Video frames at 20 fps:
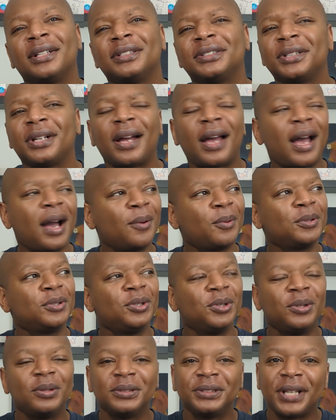is how would
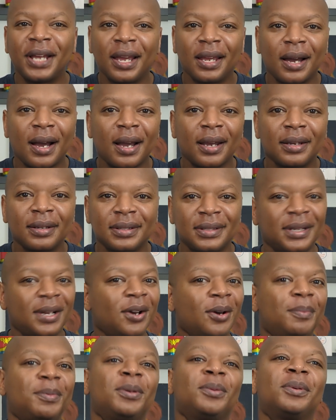you use AI to
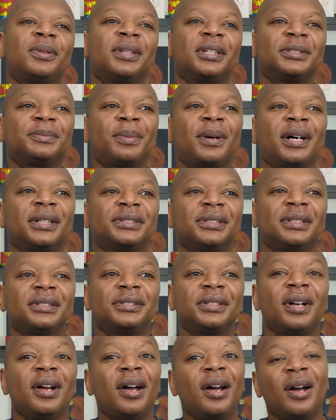help you with this process?